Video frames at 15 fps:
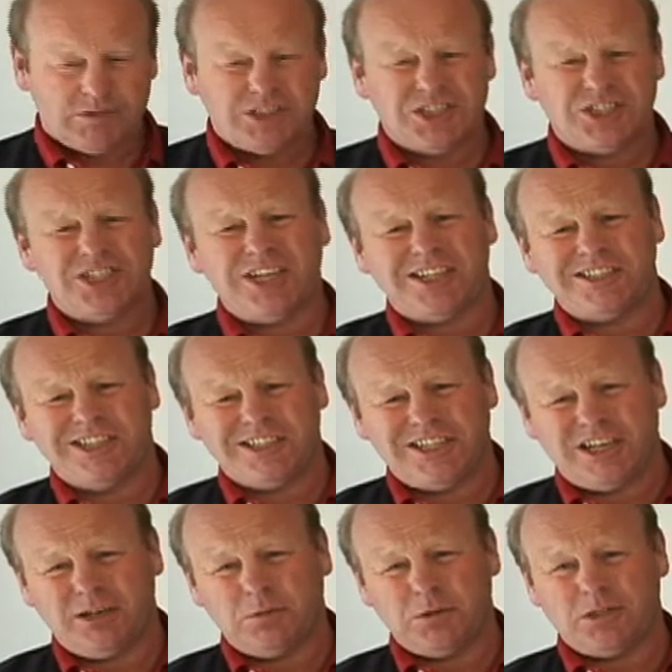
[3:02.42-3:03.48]
Such a
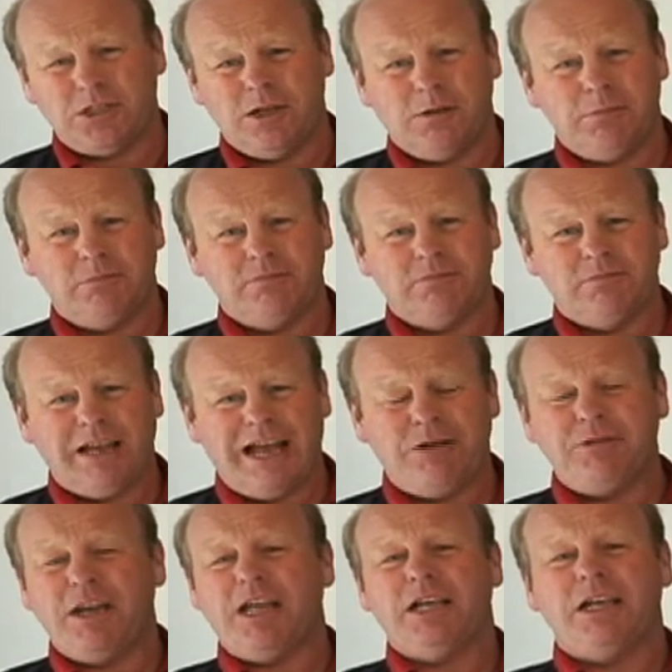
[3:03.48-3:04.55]
terrible term. How
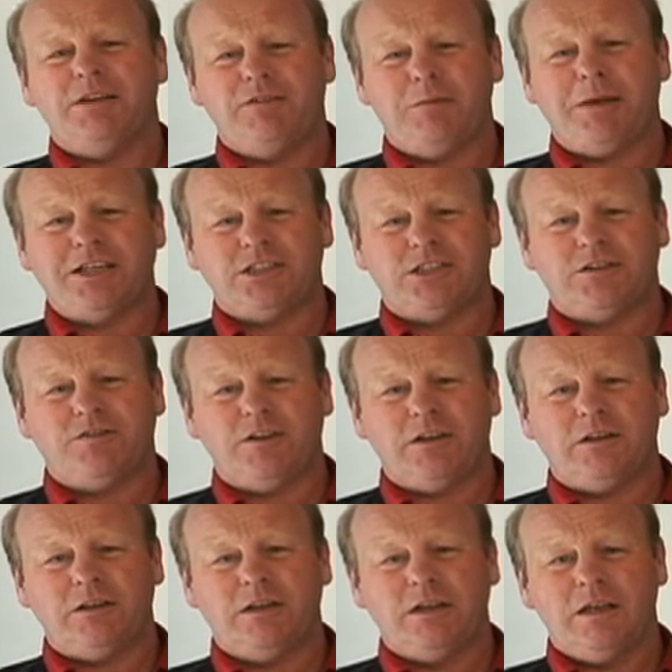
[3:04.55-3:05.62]
negative it makes us
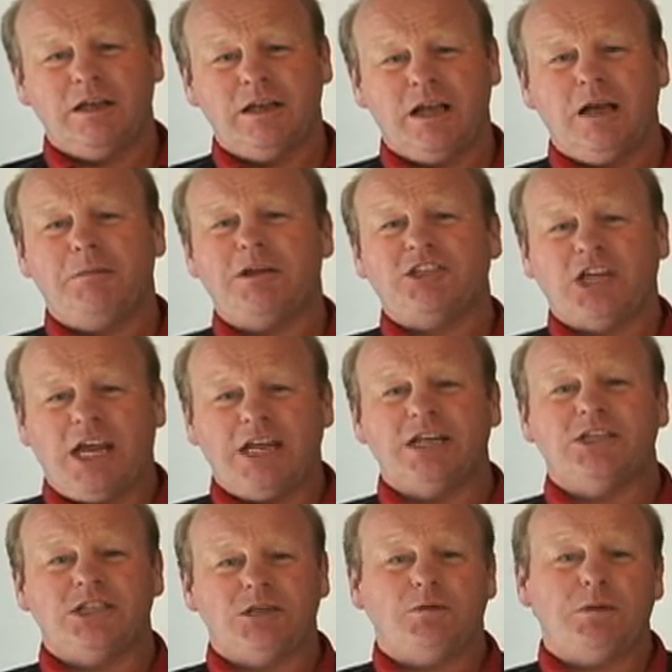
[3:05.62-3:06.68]
feel, how much
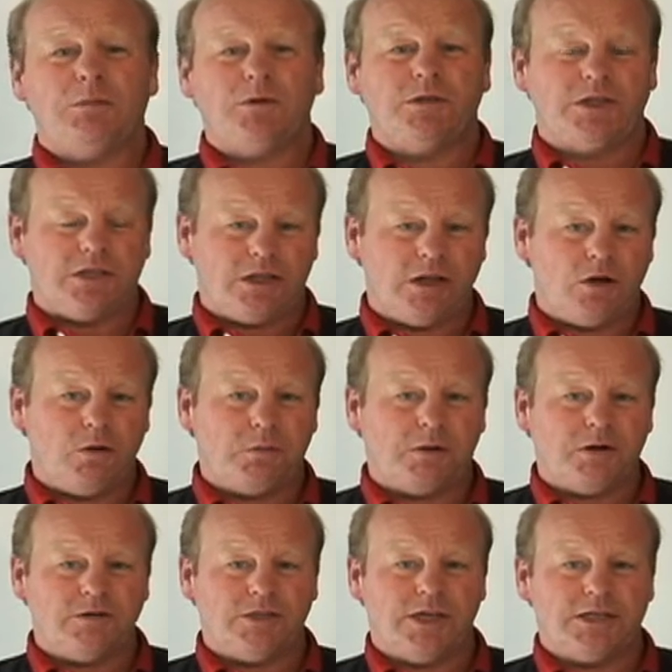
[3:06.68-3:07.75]
energy we put into the whole
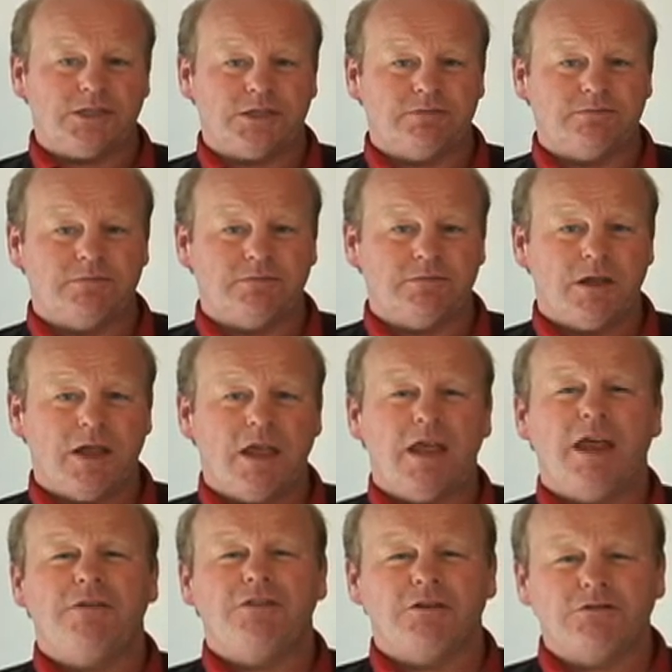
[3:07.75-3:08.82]
process.
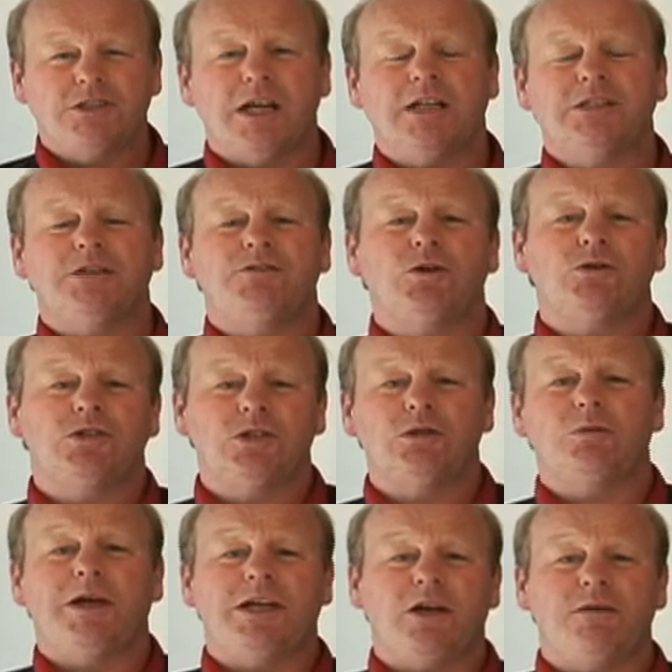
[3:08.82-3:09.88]
If the result of your
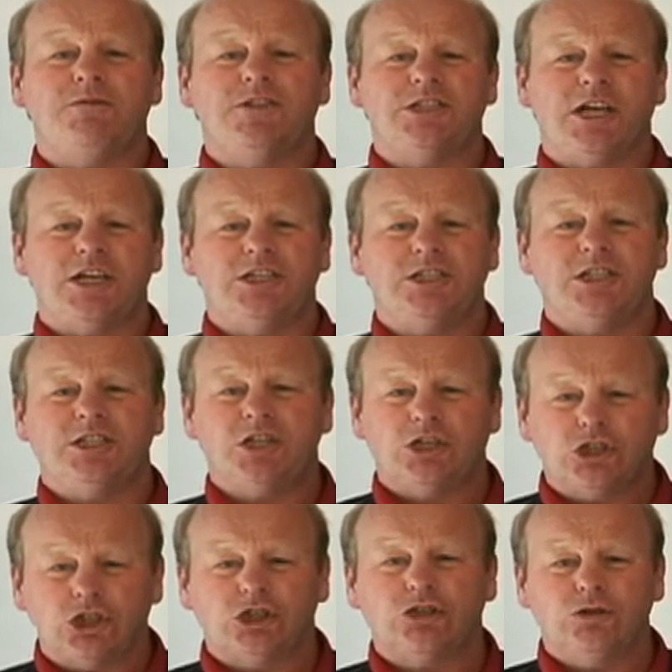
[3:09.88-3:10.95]
two-way conversation is a
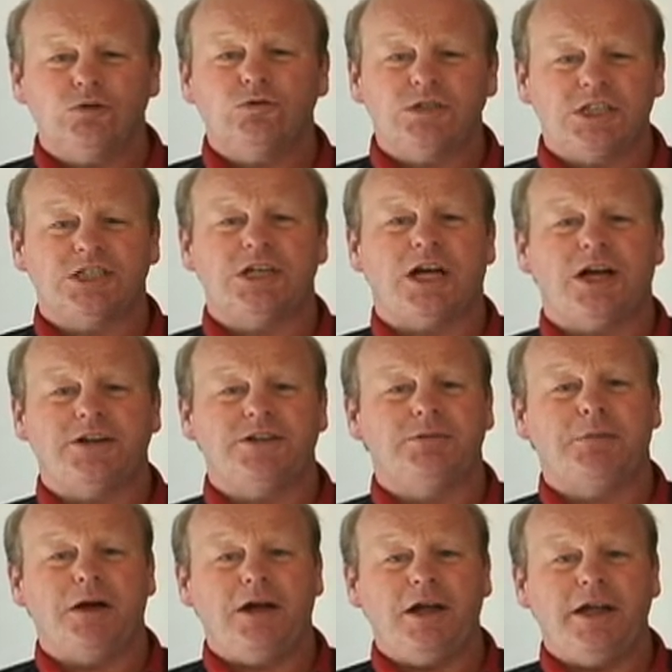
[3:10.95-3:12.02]
true desire to
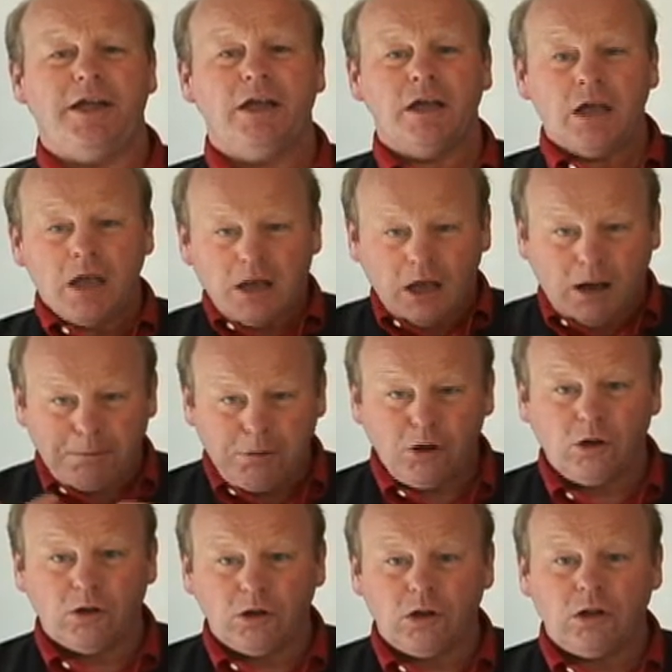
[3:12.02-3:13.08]
buy, a
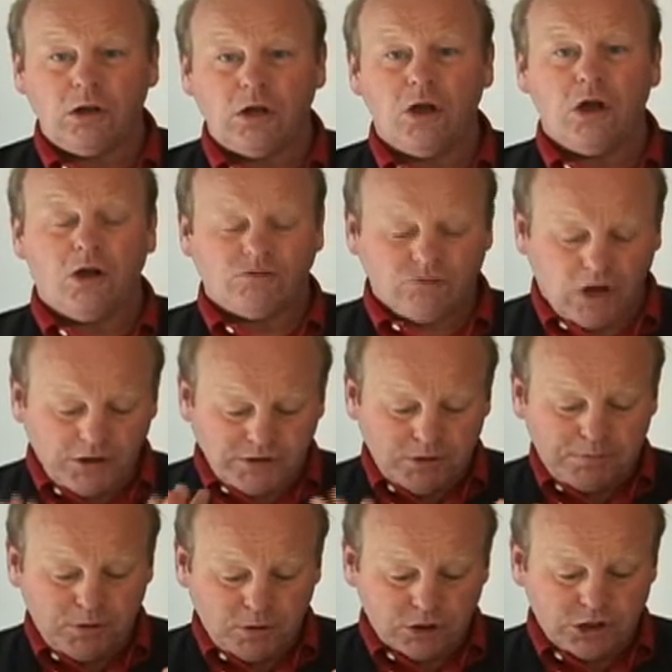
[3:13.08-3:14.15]
pull rather than
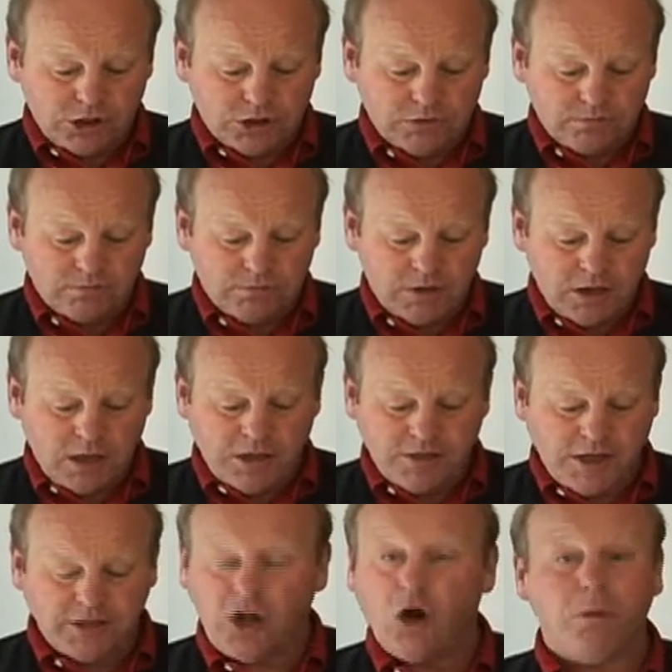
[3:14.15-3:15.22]
a push,
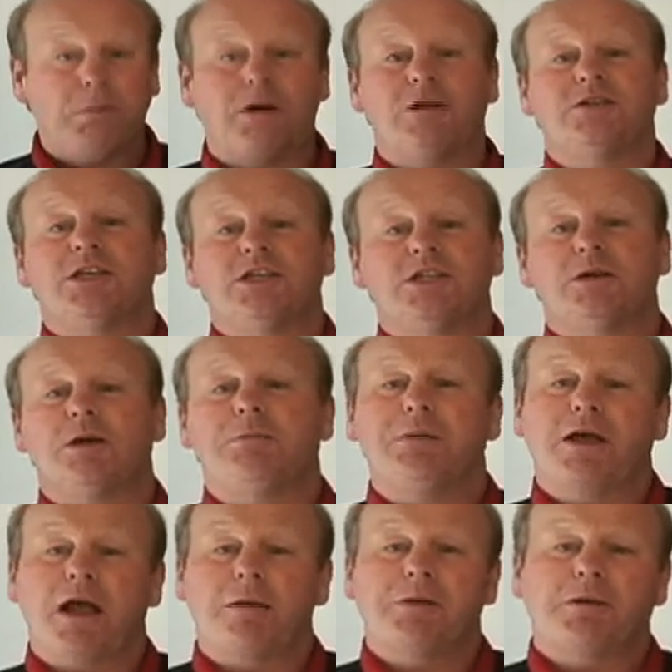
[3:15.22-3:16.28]
then the whole process can
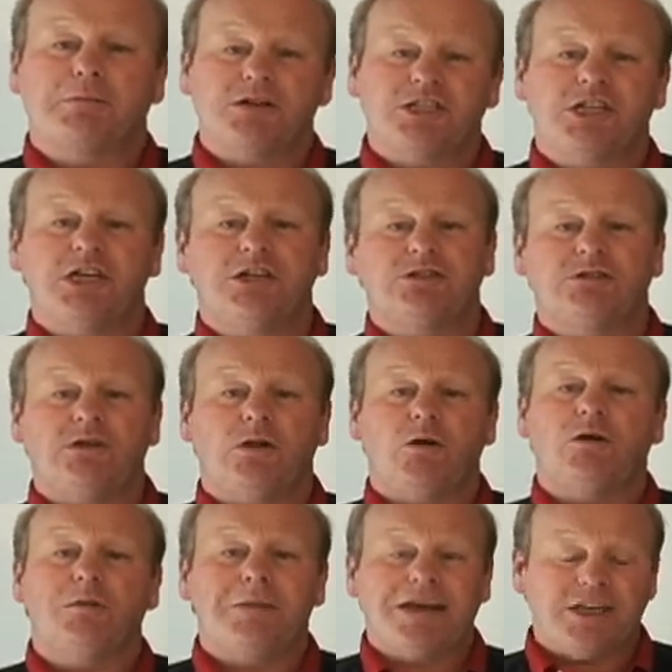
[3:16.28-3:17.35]
become a procedural
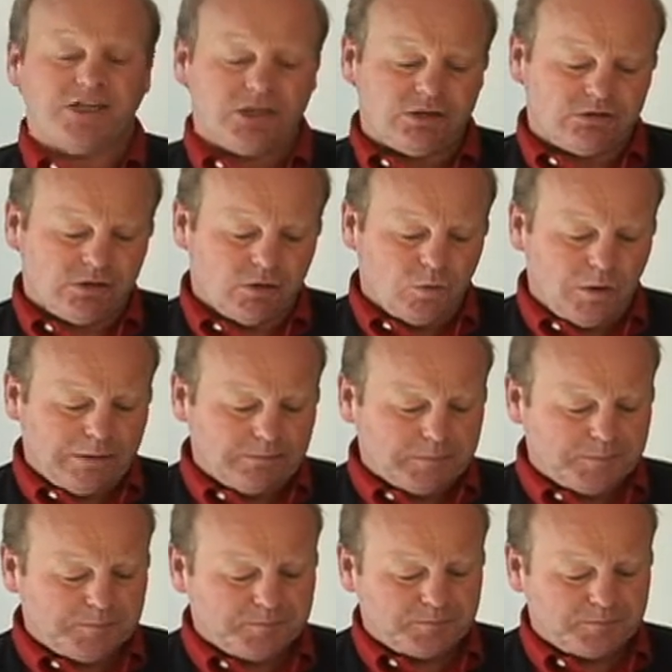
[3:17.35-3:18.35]
or a managerial one.